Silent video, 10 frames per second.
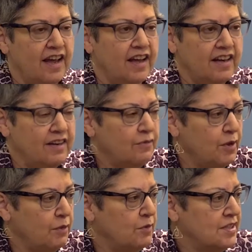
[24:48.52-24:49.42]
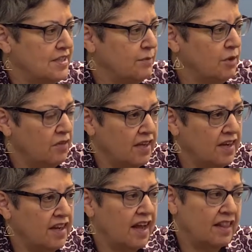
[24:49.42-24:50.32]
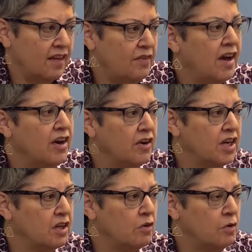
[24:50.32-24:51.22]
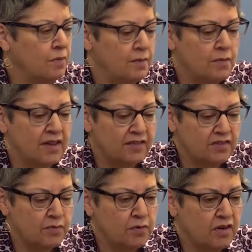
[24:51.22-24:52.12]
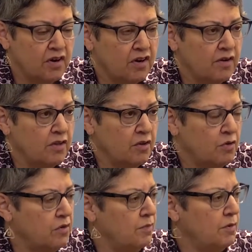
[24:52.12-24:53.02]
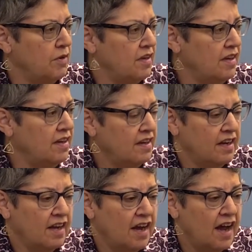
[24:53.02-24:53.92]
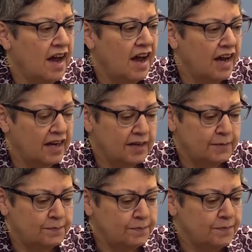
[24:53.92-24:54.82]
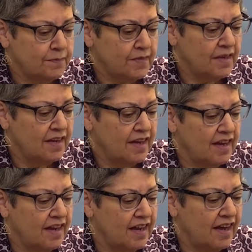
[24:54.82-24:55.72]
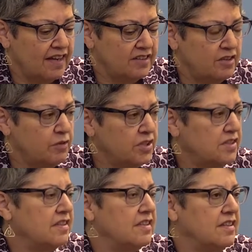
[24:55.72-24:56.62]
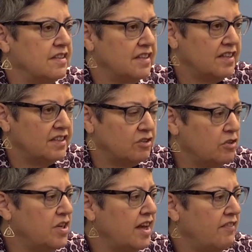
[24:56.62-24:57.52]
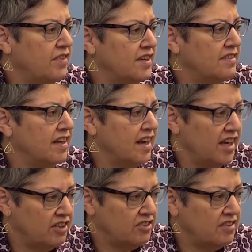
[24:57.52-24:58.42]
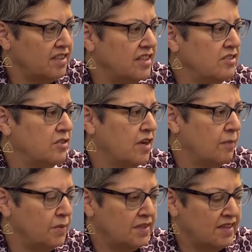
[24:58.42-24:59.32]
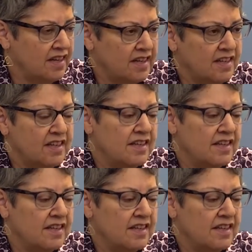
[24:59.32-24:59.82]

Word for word: and went through the similar thing. And I love hiring local people. I love supporting our local community. Um, so it's it's good to have things like Angie's List or companies sure. like